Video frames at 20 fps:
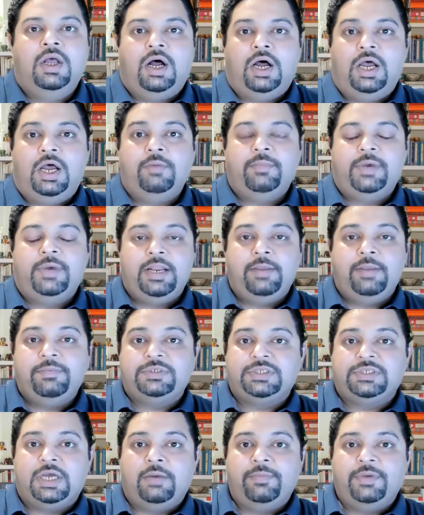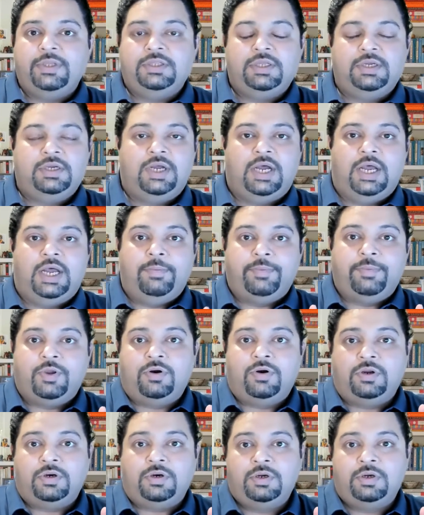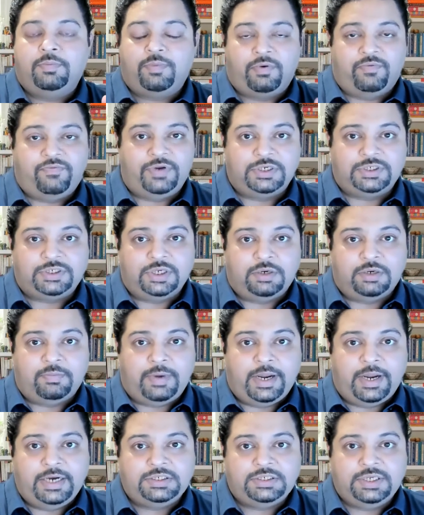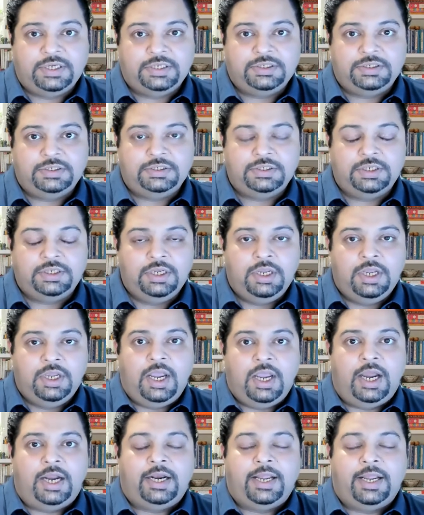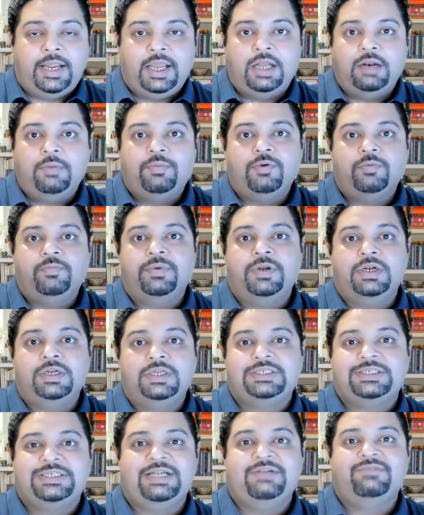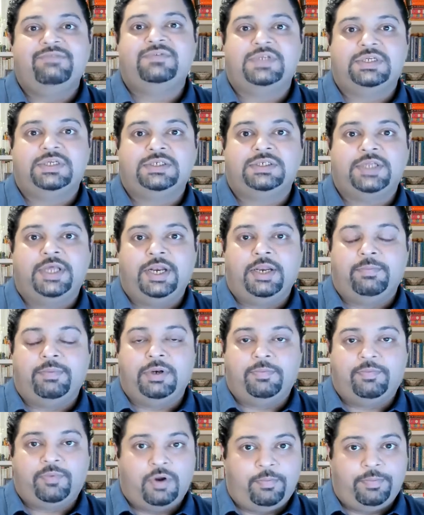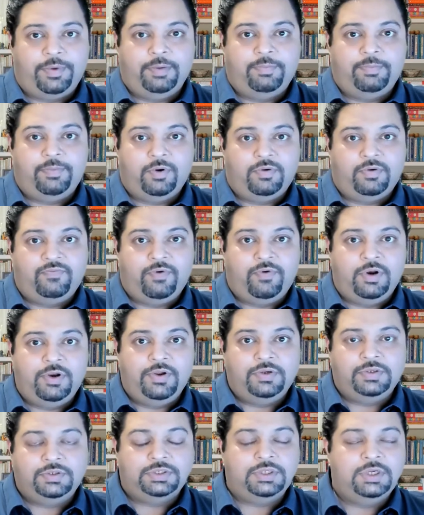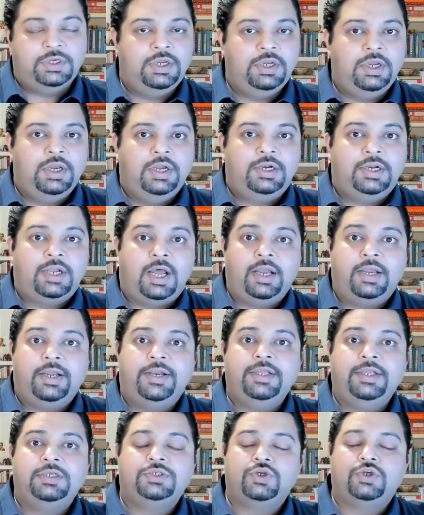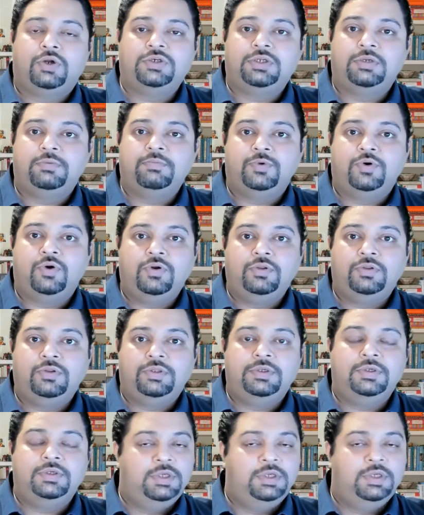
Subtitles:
Hi, my name is Amit. I'm your professional buyer's agent, and I help you build self-sustainable property portfolios, targeting short-term growth,